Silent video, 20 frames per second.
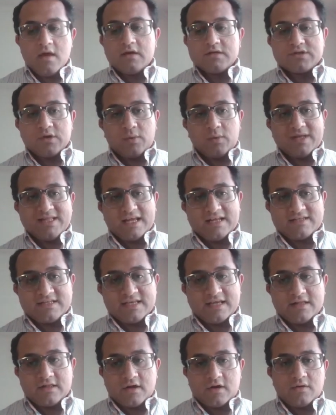So with that
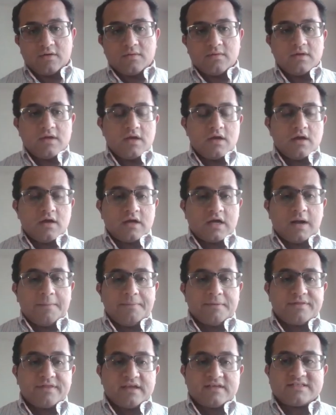said, though, a
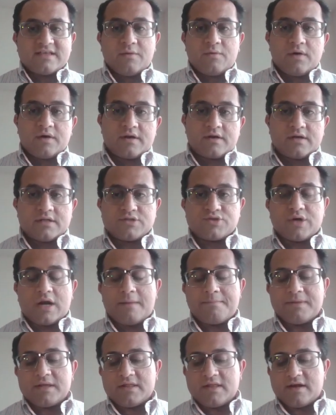couple of things I wanted to
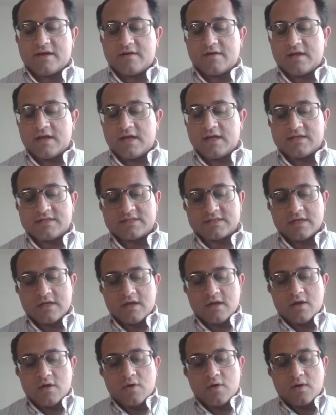drop in there is,
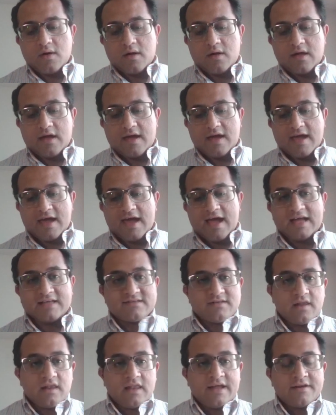
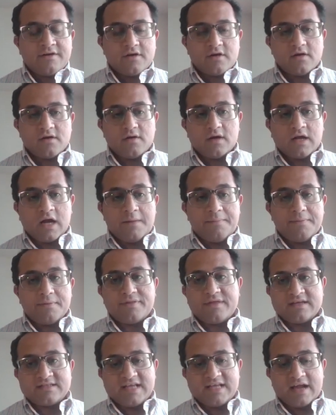as a lender, a couple of
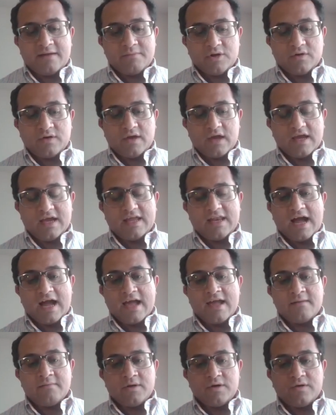things I'm looking at.
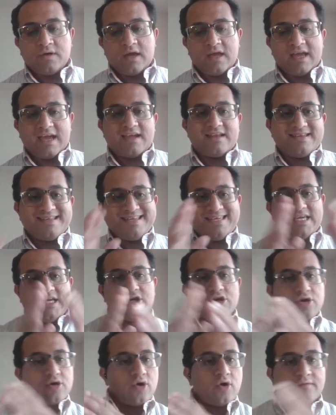I am looking at
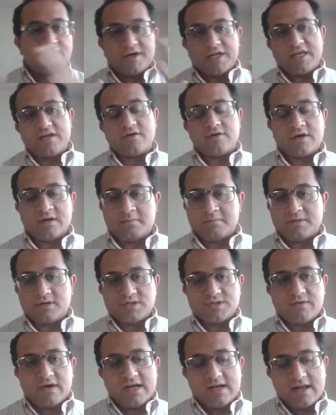year over year
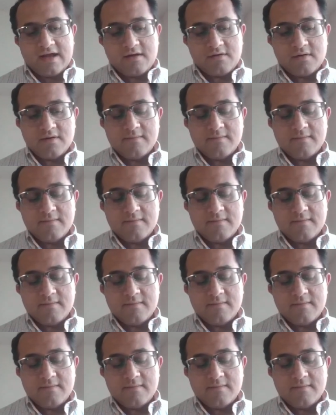numbers right now,